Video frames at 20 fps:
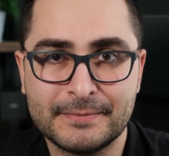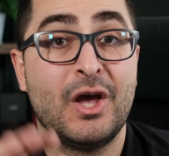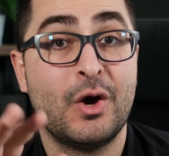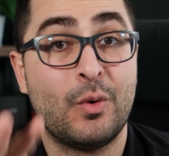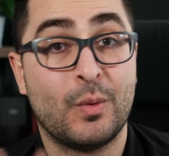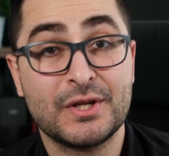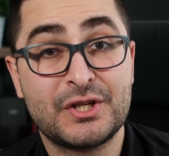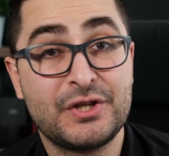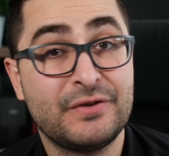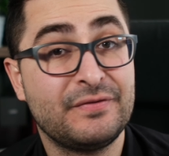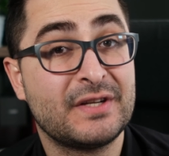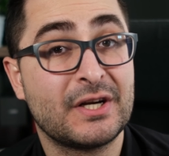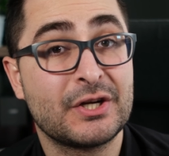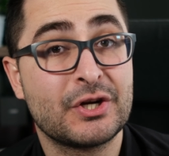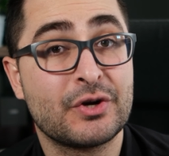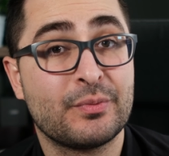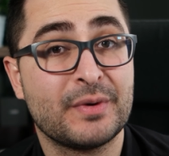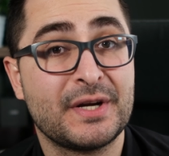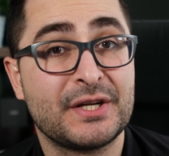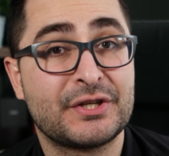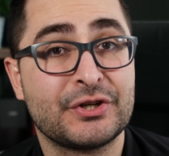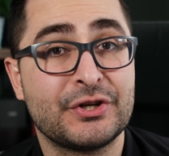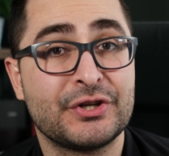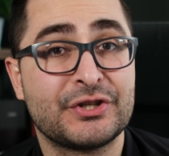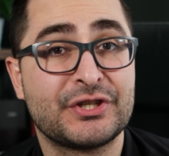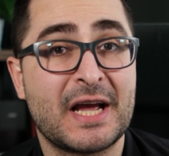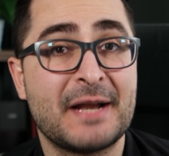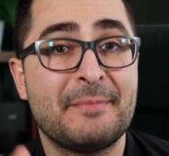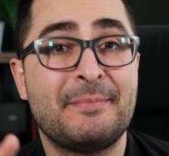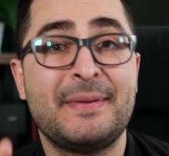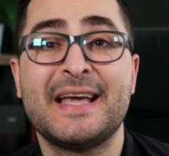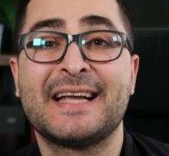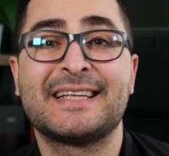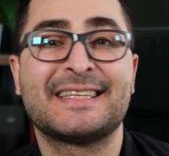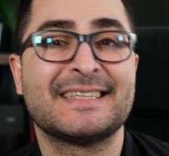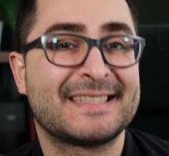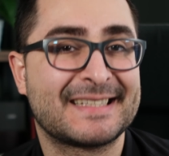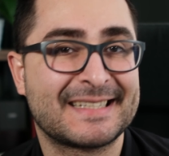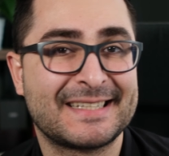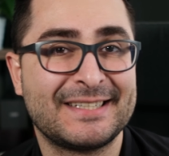Once you've done your research and picked
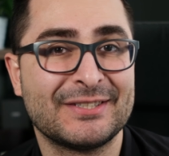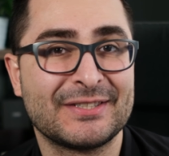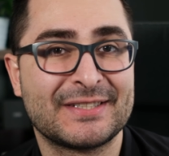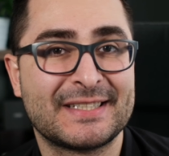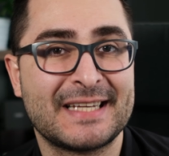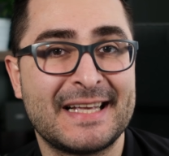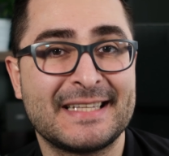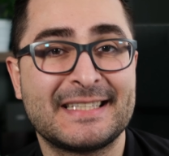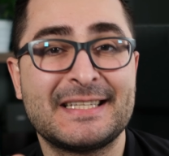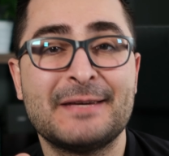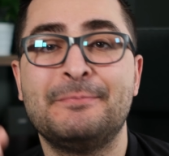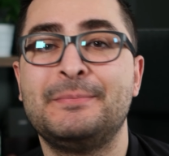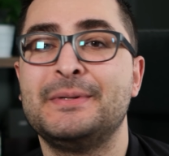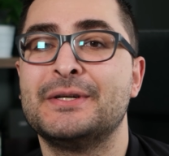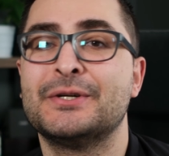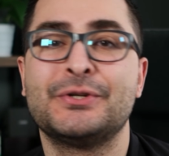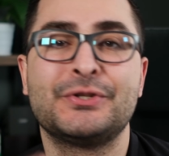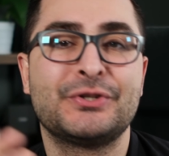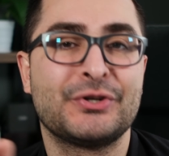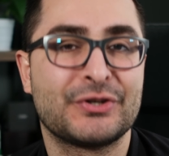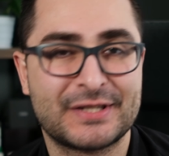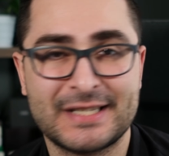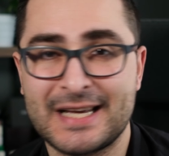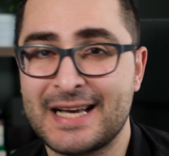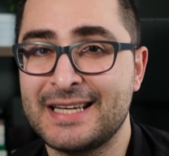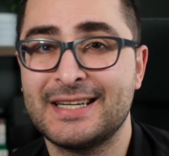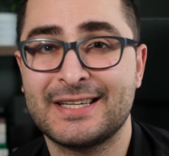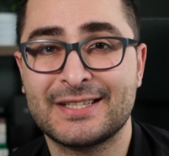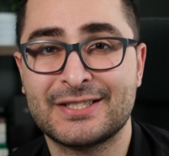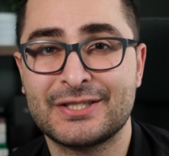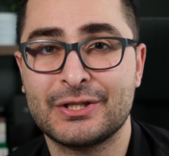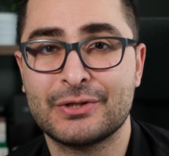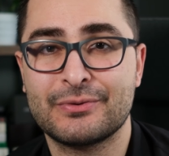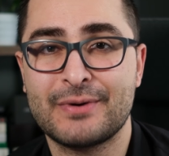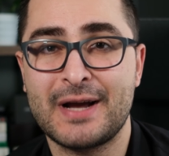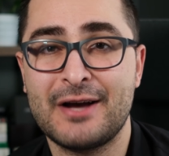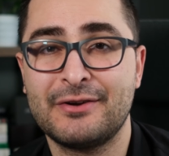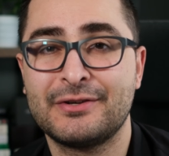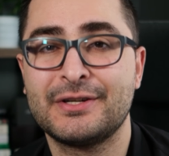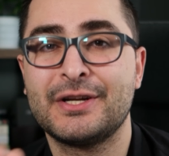a skill set to build your side hustle
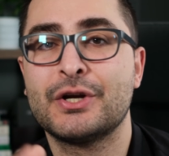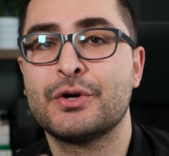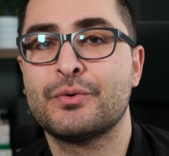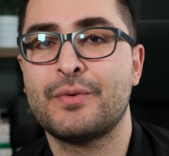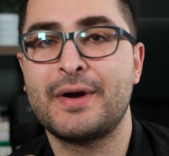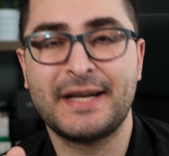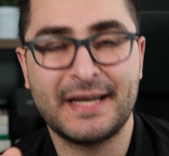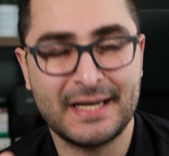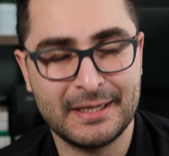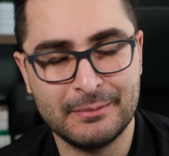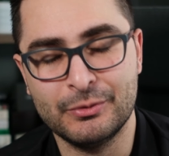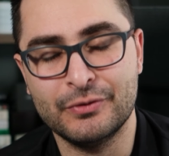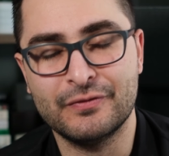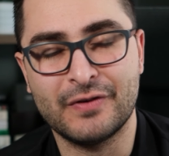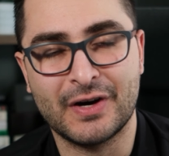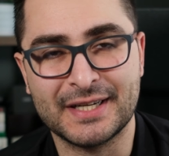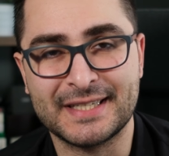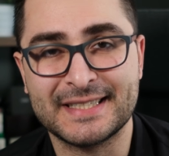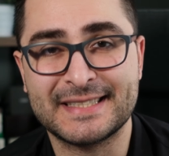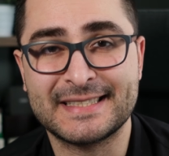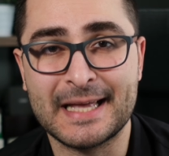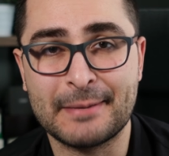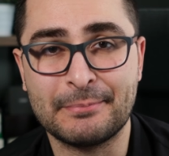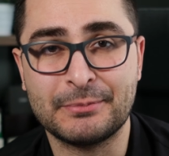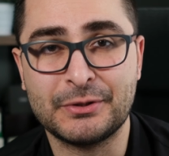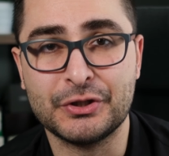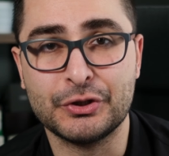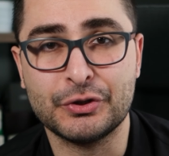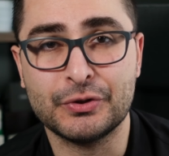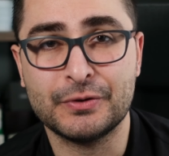around, you're ready to move on to step two.